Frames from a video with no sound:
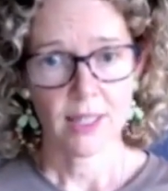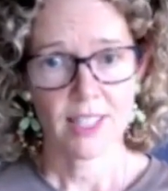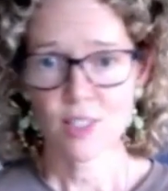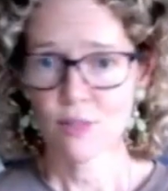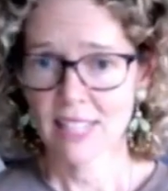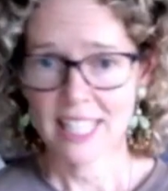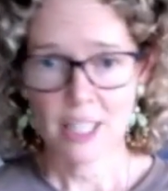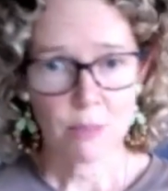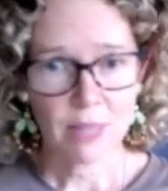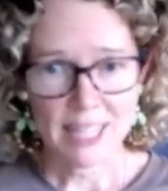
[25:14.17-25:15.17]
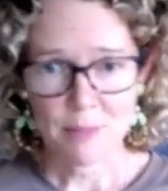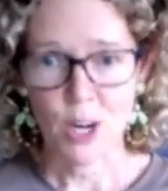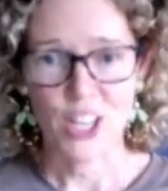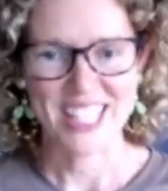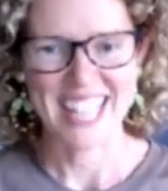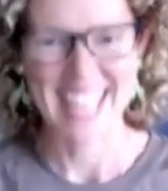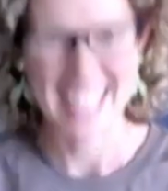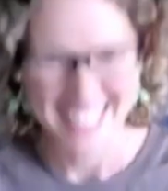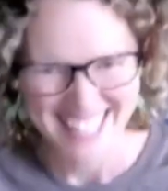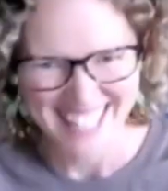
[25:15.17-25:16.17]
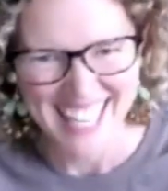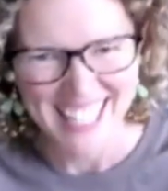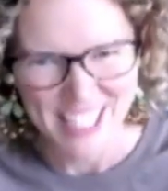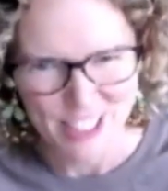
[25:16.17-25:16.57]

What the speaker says: It's a really complete process. Thank you.